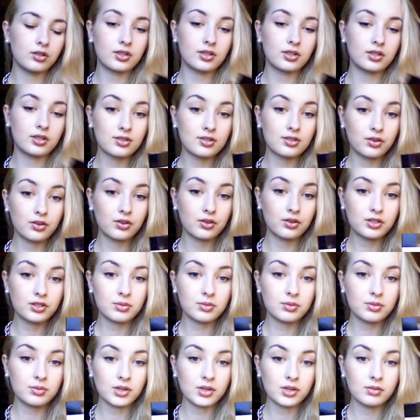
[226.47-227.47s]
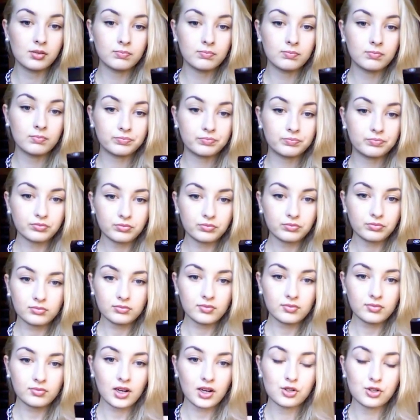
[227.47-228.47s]
It's thirty milliliters,
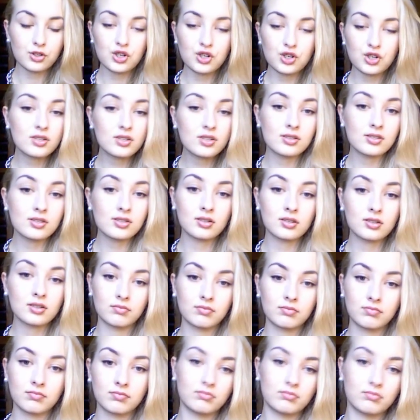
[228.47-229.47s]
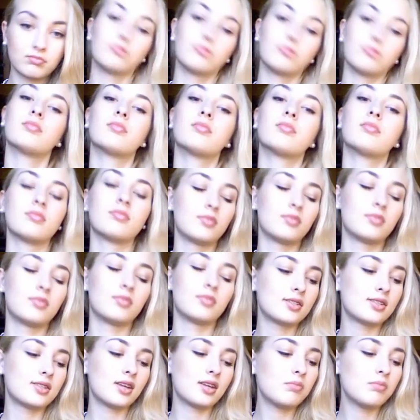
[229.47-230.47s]
just the
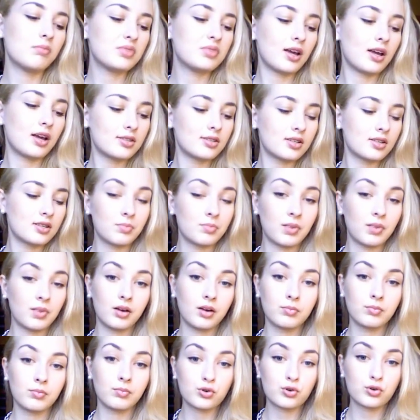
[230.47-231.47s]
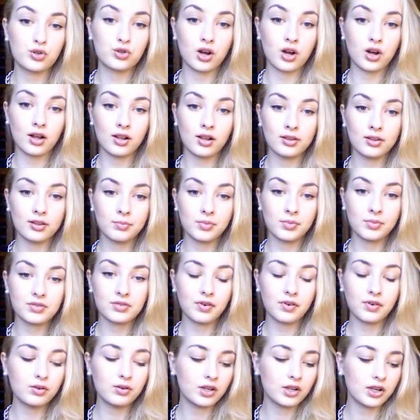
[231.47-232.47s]
same size as my Bourjois Healthy Mix
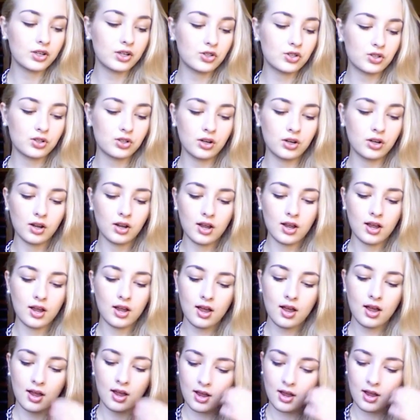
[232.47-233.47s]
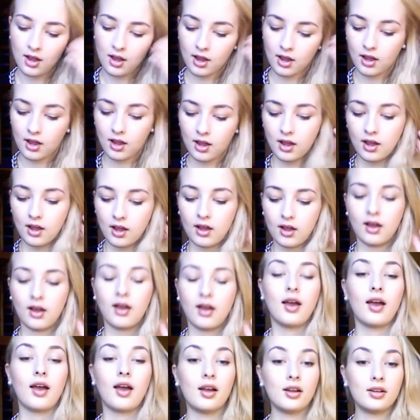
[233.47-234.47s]
foundation,
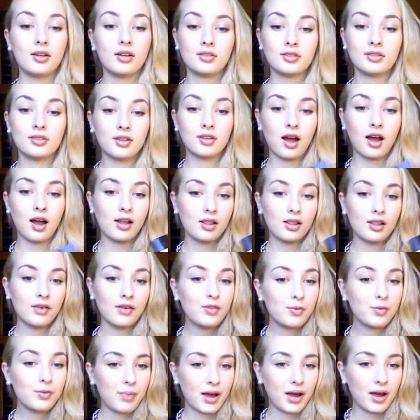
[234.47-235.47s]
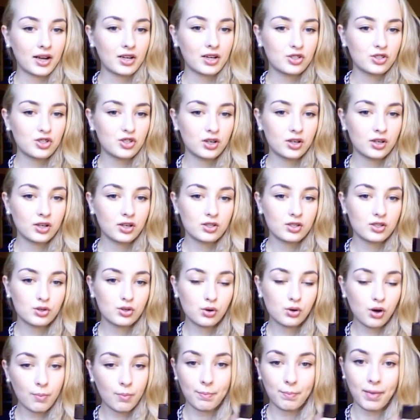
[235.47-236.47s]
and I love the packaging. It's so
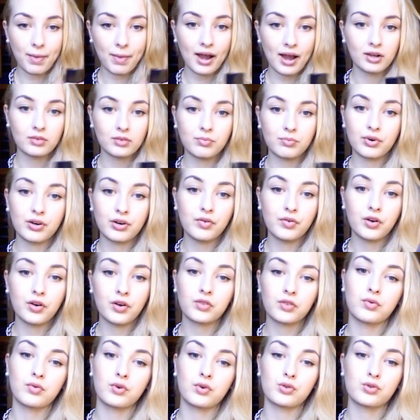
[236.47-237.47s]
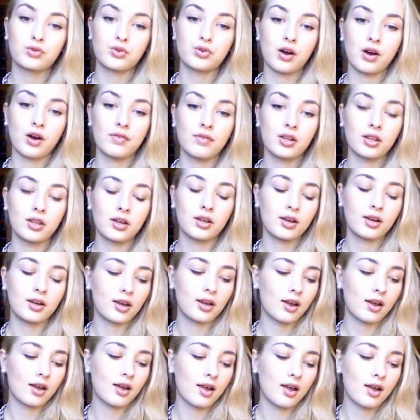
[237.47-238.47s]
compact, perfect for traveling,
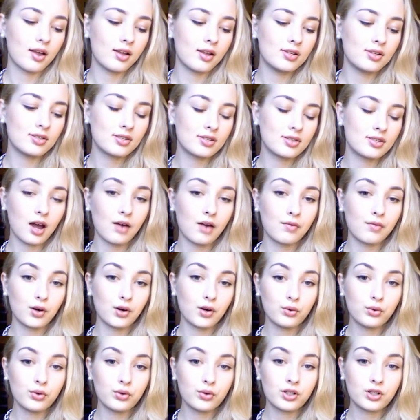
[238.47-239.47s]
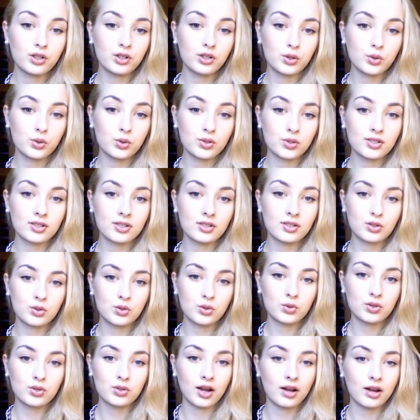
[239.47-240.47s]
and I've already used it
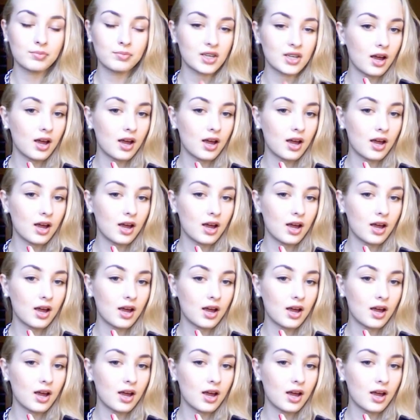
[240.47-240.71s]
two times.